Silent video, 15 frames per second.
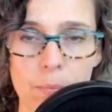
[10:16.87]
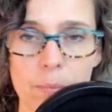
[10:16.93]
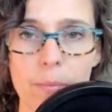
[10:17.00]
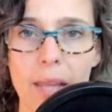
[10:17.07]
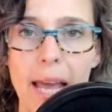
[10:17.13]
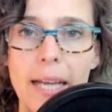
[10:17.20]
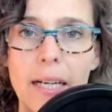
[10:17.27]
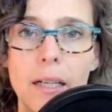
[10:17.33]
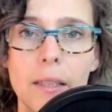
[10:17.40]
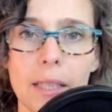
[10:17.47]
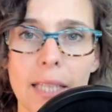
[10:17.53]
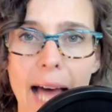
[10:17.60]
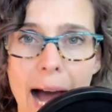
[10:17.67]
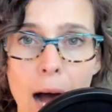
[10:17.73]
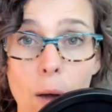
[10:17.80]
and
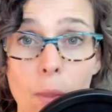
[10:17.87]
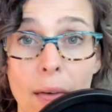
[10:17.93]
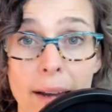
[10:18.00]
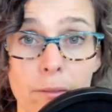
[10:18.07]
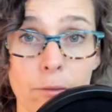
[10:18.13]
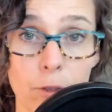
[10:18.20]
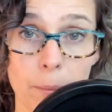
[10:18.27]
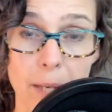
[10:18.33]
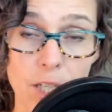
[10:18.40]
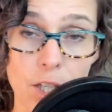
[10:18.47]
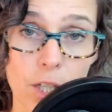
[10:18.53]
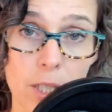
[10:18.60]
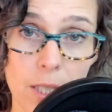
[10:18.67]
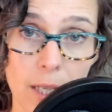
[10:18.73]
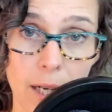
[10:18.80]
allow that
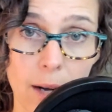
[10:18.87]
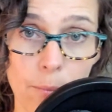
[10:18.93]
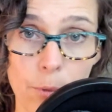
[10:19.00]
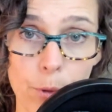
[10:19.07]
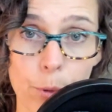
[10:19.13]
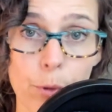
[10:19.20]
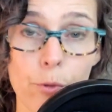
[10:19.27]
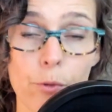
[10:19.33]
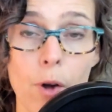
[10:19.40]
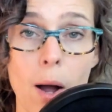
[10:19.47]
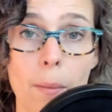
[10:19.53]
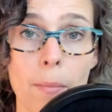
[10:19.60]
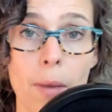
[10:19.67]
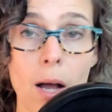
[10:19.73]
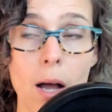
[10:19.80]
information to come through
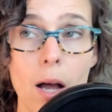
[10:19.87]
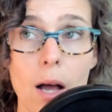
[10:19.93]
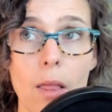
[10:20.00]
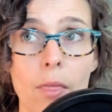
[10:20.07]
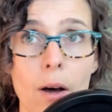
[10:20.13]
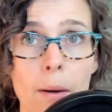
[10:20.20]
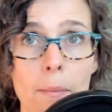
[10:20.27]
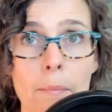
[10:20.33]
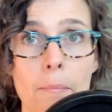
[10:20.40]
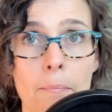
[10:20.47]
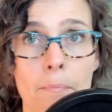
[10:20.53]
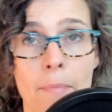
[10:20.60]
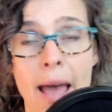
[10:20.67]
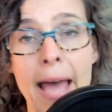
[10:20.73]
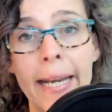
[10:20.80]
from the
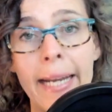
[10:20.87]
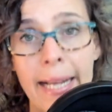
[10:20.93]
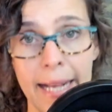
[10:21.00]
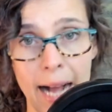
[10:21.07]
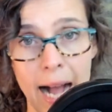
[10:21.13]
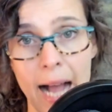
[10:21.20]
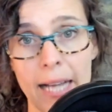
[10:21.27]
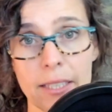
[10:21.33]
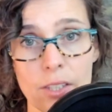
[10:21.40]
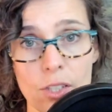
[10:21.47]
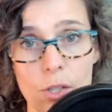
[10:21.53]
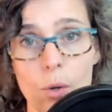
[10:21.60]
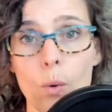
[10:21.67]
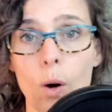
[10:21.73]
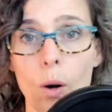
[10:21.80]
many guides
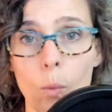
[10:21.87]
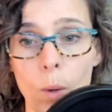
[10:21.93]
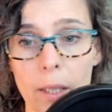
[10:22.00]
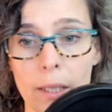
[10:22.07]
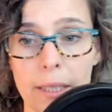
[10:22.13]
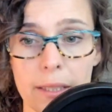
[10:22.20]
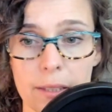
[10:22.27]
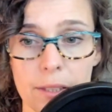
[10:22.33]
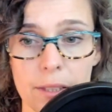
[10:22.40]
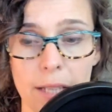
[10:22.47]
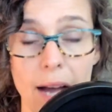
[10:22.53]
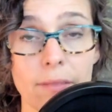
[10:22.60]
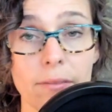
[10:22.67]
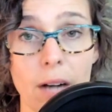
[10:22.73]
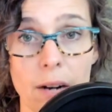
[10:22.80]
who are willing to
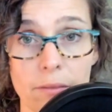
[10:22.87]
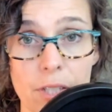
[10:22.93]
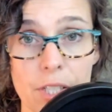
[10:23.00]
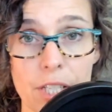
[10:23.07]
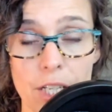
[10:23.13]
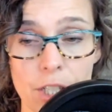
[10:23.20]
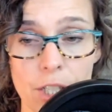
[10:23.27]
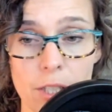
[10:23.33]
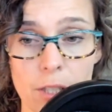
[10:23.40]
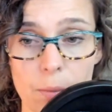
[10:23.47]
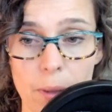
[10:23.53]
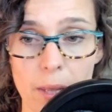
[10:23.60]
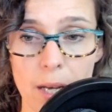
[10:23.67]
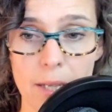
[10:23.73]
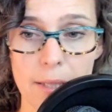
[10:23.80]
have conversations
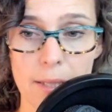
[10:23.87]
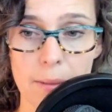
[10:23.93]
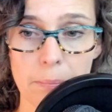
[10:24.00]
with us.